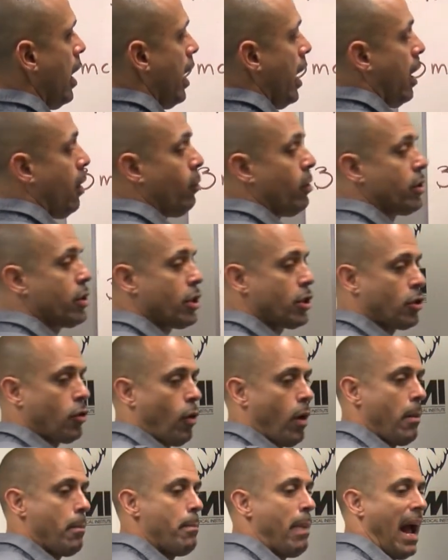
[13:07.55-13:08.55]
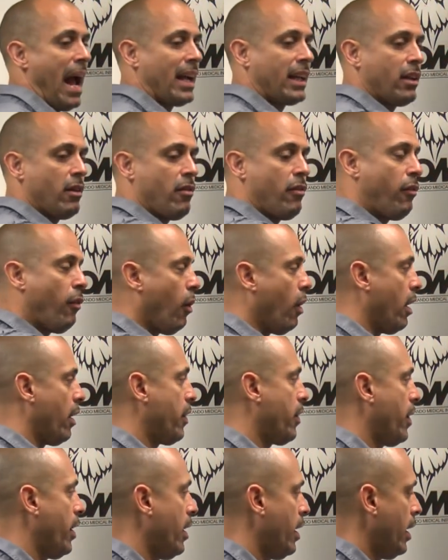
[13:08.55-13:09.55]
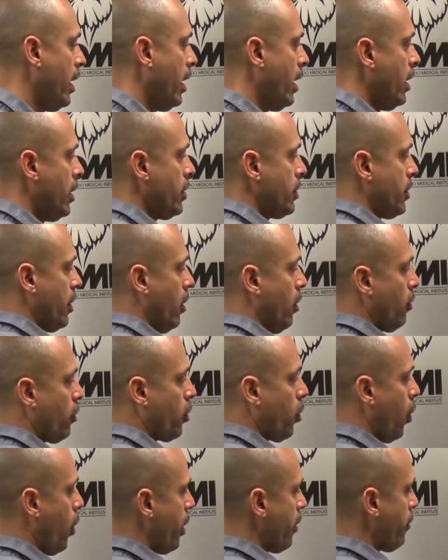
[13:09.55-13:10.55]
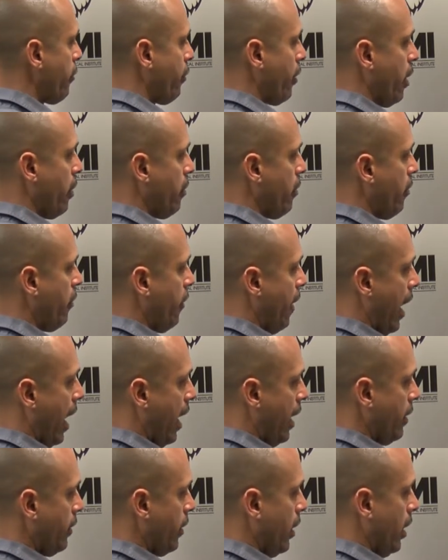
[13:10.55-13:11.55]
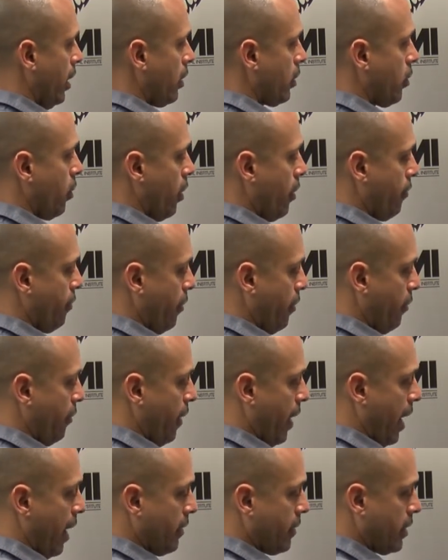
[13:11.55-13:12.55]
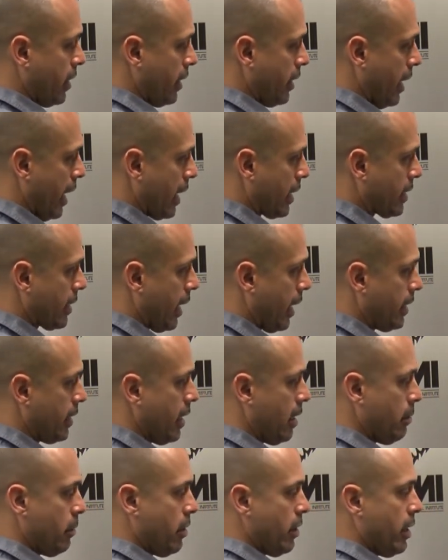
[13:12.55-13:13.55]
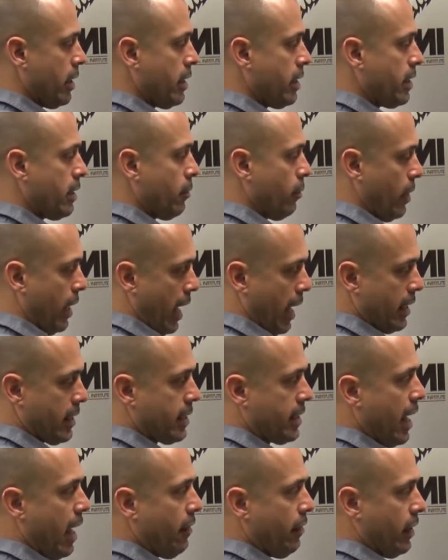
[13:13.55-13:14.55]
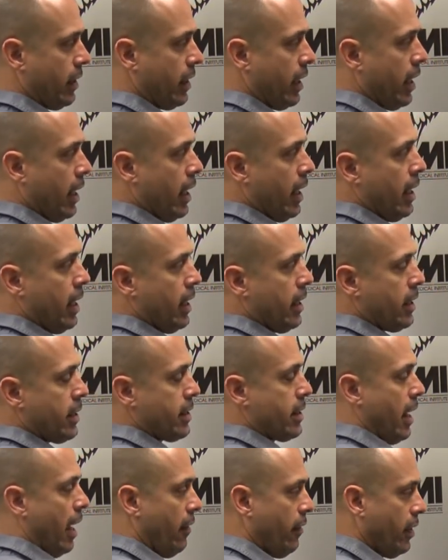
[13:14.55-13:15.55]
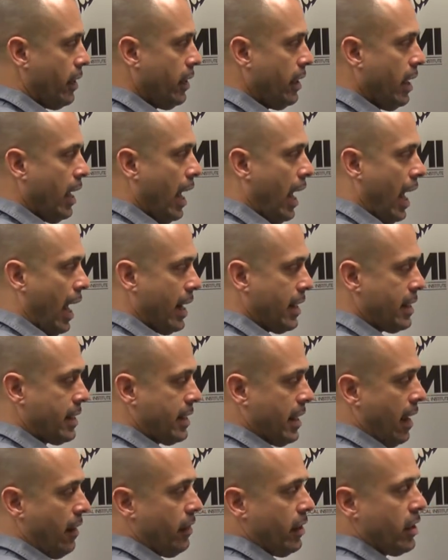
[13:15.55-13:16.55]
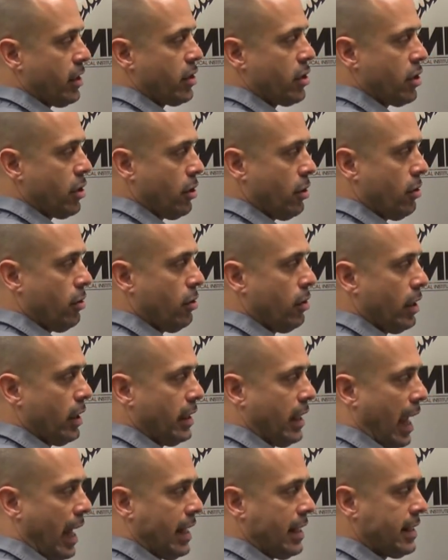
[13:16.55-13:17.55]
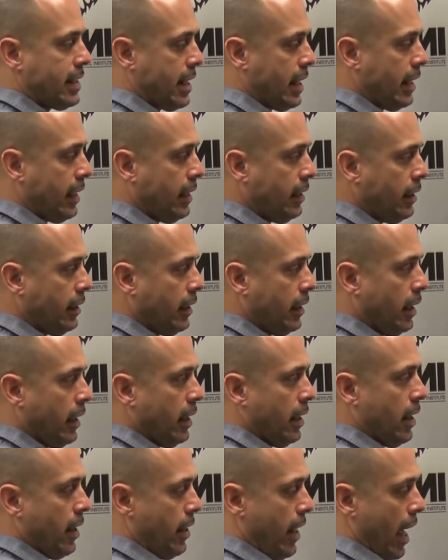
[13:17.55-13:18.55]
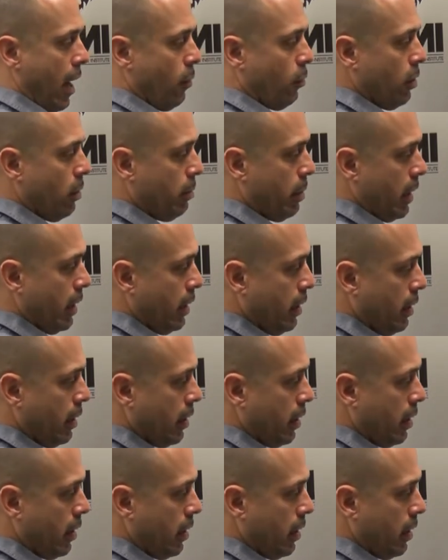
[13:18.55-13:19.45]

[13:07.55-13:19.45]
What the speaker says: And we're just going back and forth. So going from 5 to the next odd number is we add 7. 7 add 7 to 19. That will be